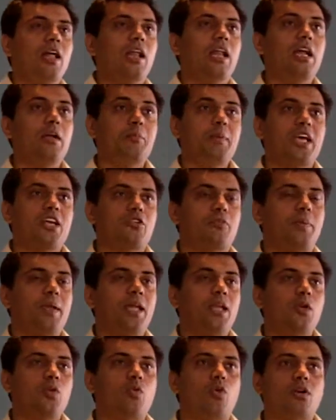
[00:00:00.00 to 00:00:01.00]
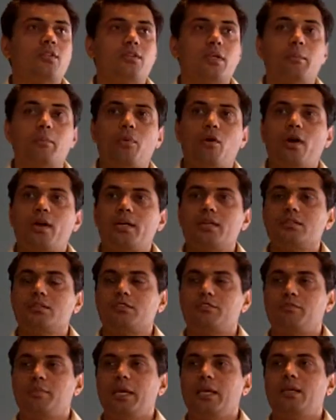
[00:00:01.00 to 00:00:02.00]
let me explain you what's the importance
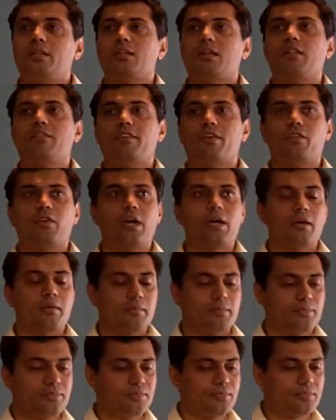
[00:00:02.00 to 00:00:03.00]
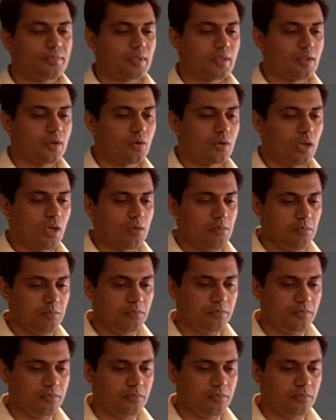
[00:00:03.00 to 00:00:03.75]
of being self-aware okay